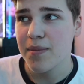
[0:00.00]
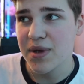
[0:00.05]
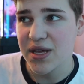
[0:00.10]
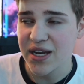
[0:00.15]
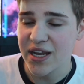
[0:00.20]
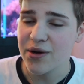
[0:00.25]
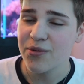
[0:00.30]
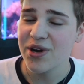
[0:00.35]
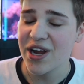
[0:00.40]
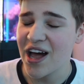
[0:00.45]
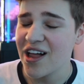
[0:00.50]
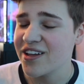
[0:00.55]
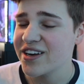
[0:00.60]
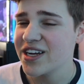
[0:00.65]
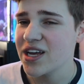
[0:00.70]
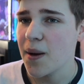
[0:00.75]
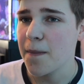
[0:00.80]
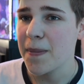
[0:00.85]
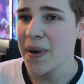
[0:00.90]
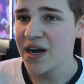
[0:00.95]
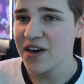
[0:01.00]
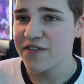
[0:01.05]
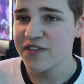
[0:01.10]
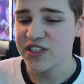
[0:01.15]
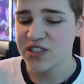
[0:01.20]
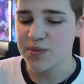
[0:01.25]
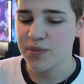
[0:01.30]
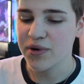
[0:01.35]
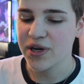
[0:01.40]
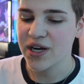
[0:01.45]
mean, in reality, a betta
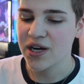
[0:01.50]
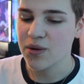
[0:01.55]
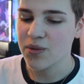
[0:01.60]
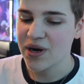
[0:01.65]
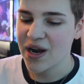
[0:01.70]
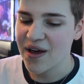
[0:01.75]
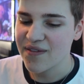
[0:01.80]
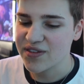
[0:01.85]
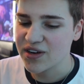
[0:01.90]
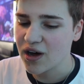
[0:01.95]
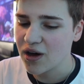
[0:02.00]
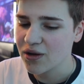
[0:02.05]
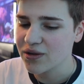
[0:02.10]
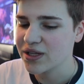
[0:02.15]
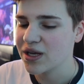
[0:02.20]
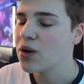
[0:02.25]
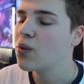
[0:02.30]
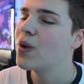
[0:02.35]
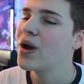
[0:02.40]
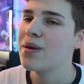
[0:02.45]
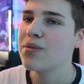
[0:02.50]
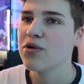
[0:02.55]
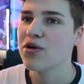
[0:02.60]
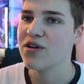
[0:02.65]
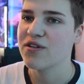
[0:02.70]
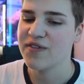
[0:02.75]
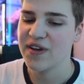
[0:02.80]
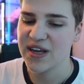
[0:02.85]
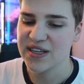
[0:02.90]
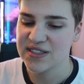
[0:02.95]
fish breeder would have not only a way more
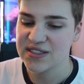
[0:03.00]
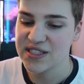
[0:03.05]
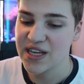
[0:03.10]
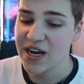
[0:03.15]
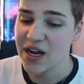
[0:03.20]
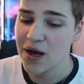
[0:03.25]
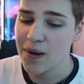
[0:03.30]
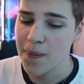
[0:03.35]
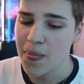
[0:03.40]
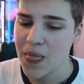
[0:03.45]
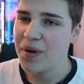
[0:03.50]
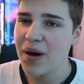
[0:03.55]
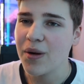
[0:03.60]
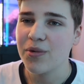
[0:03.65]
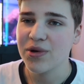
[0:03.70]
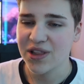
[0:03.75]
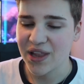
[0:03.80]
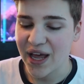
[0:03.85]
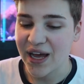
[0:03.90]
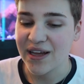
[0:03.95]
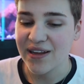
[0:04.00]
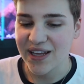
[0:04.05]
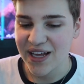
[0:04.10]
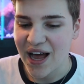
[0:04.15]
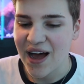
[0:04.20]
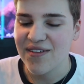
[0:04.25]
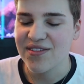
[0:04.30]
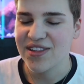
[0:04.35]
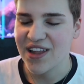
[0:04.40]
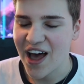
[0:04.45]
advanced setup, but would likely
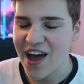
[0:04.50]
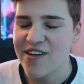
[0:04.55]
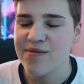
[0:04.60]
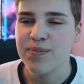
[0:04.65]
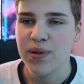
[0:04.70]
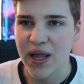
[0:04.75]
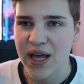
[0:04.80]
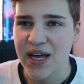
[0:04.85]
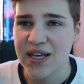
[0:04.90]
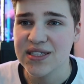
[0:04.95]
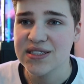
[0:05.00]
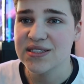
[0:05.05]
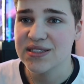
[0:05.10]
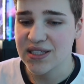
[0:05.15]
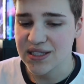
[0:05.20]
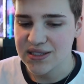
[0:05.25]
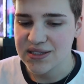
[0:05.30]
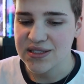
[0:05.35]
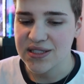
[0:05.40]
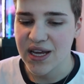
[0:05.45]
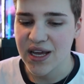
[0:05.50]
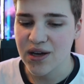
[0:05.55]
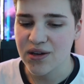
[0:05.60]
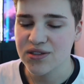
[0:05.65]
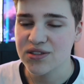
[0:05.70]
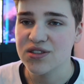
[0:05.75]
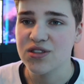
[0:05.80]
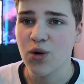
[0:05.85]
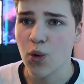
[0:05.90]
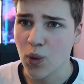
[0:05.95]
have live plants,
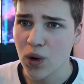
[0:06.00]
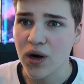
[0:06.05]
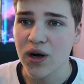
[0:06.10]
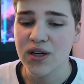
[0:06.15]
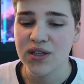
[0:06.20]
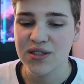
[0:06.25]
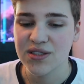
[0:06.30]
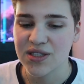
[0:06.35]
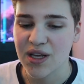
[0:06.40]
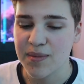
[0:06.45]
snails, the works.